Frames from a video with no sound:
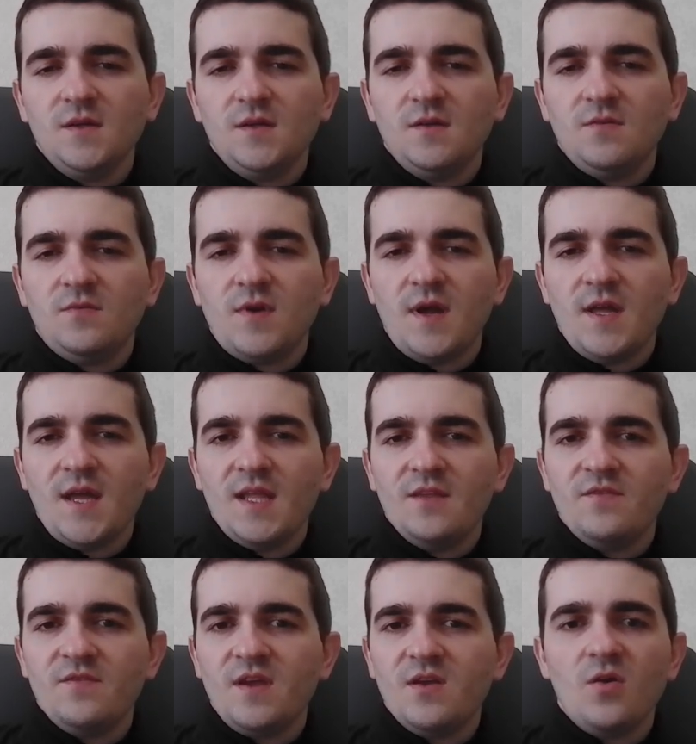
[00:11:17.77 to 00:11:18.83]
Right, and
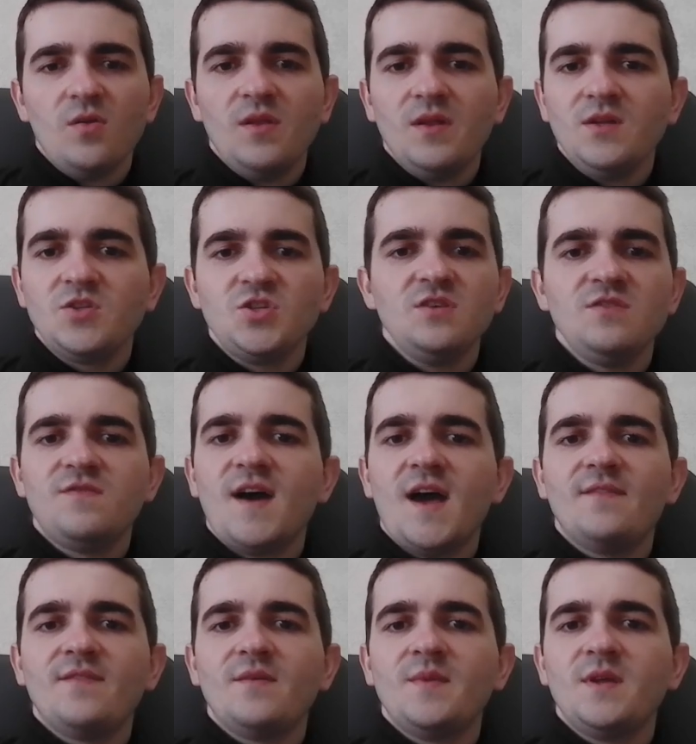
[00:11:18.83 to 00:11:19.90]
if we go like g5,
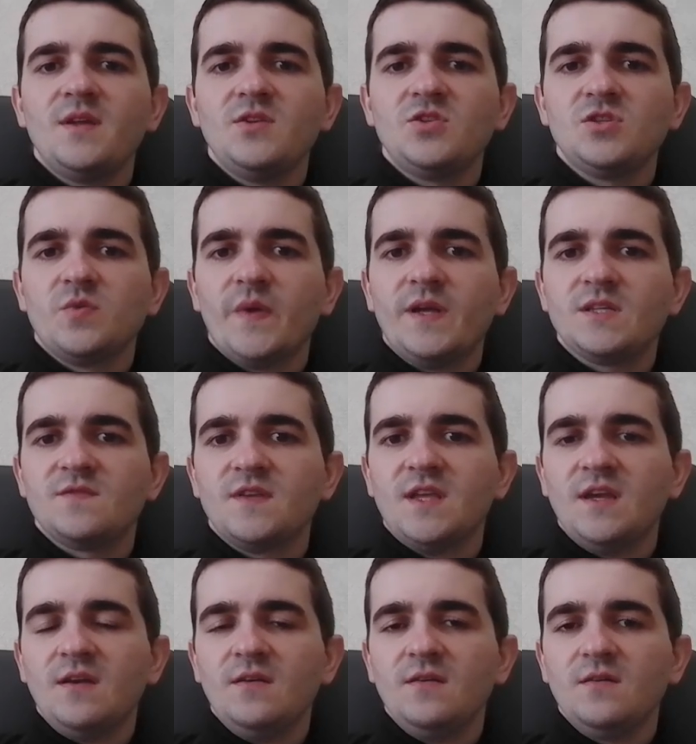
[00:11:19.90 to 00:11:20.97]
I mean, it just weakens the
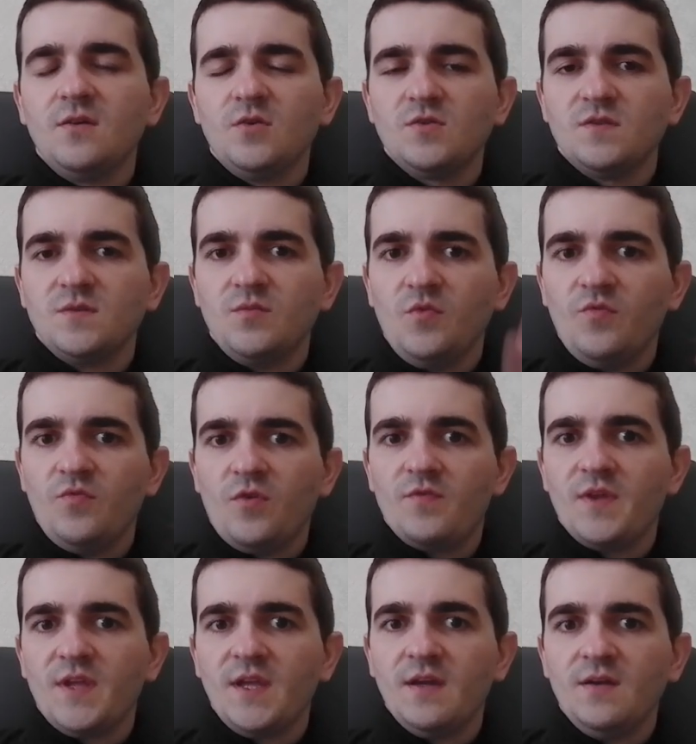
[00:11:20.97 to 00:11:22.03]
king, because it moved from
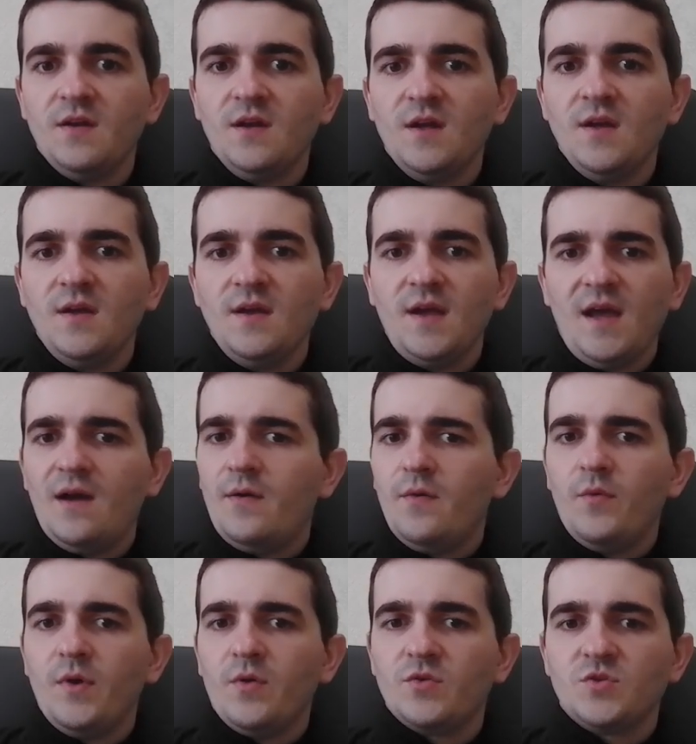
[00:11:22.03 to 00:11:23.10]
the king.
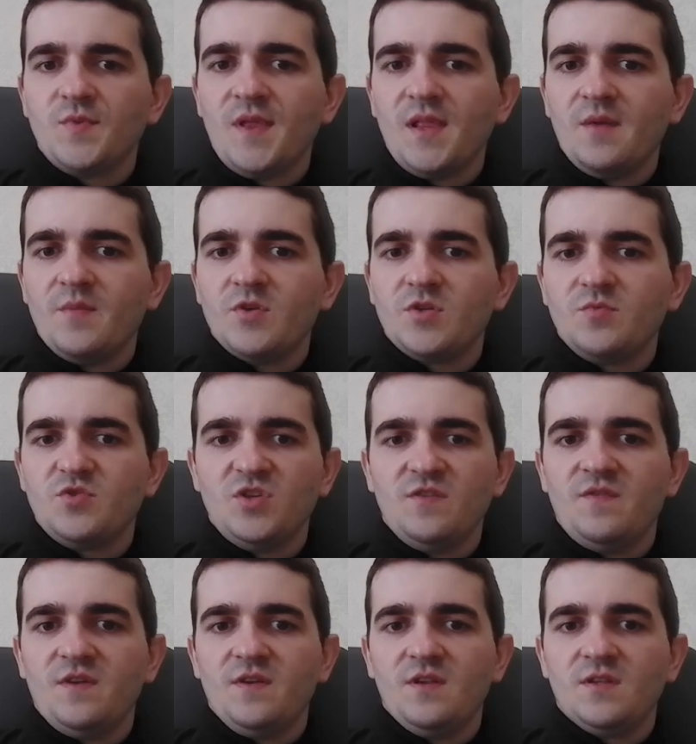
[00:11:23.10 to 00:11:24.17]
We could just play like bishop
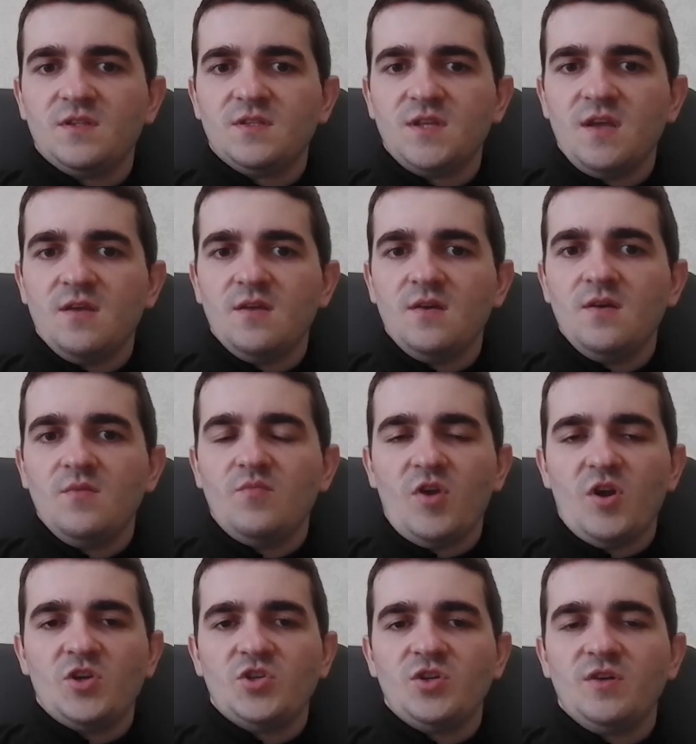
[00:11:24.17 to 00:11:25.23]
g3, let's say,
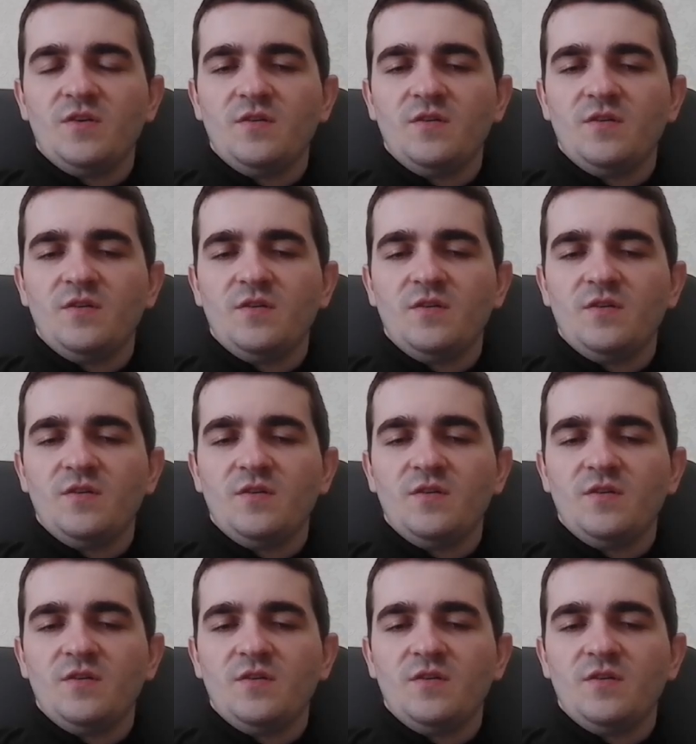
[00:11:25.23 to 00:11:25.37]
pressuring